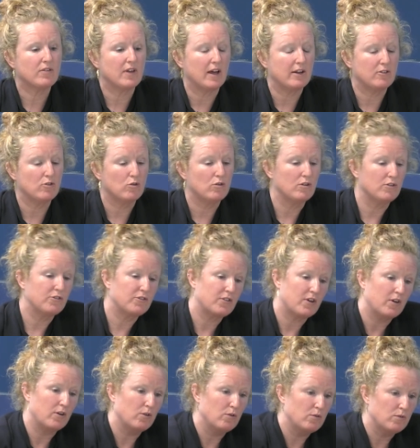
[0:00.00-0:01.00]
and
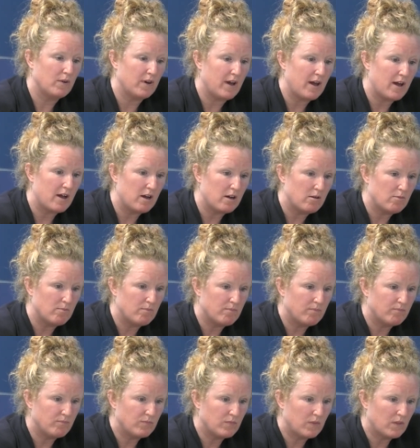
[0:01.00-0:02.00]
also
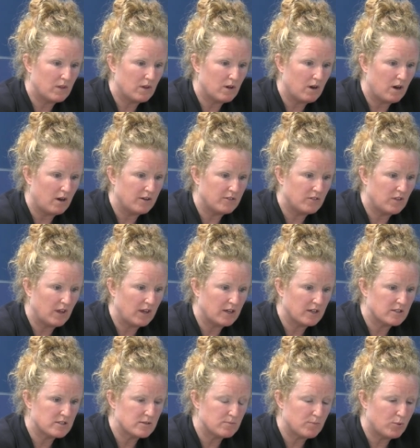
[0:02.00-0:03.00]
I think
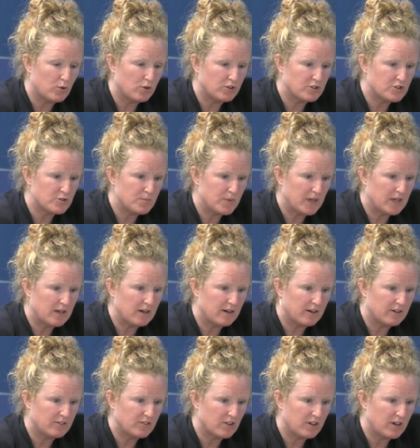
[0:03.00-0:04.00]
it's important to be
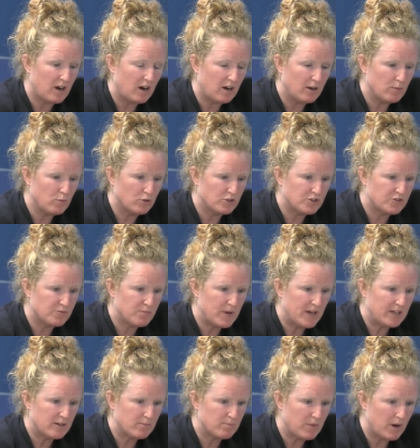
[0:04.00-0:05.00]
clear that I would have
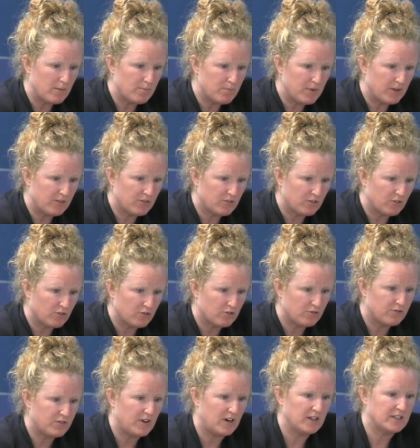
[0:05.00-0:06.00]
made it my business to
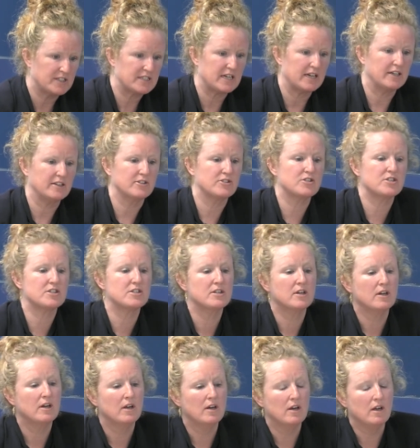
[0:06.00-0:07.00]
find out
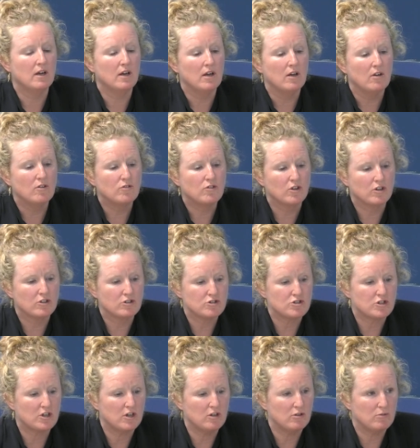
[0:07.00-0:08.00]
the
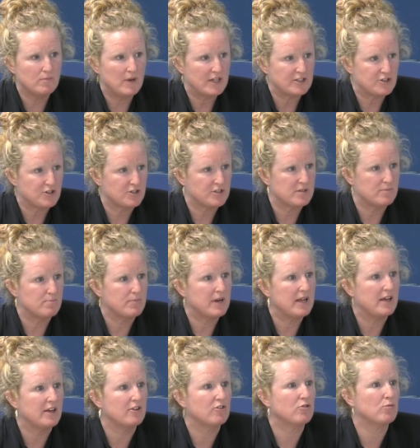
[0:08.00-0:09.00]
control measures in
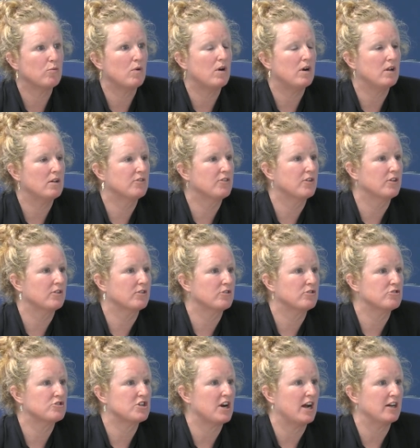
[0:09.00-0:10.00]
place while the
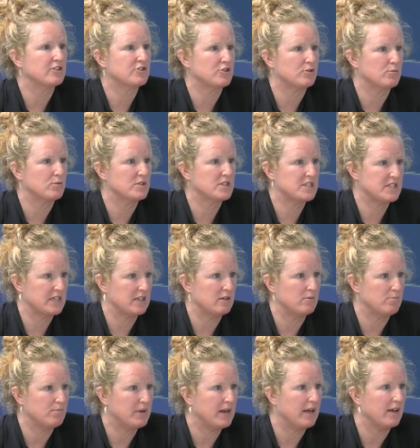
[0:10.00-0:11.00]
contractor was still
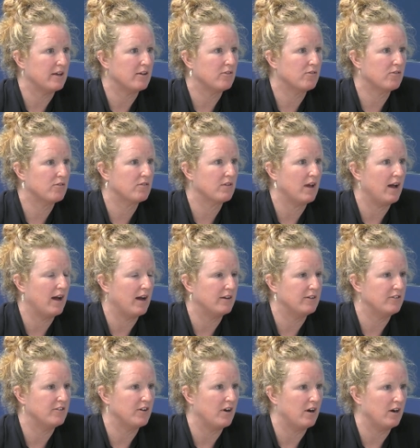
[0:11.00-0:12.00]
in place,
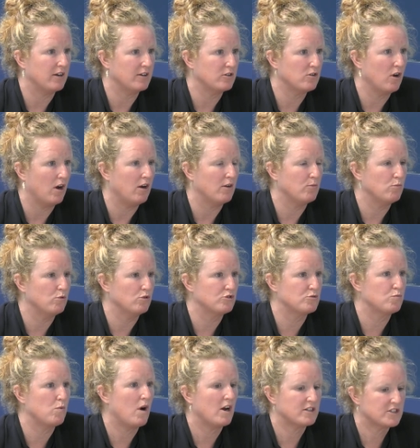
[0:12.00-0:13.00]
and I would
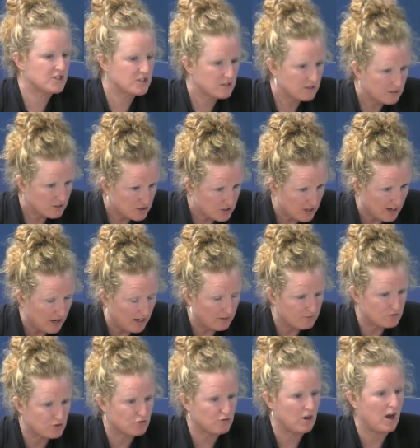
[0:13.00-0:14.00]
want to
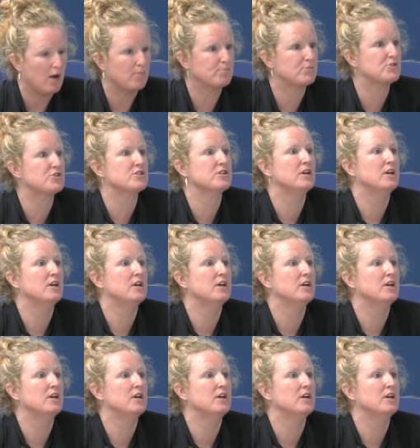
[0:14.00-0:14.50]
have dropped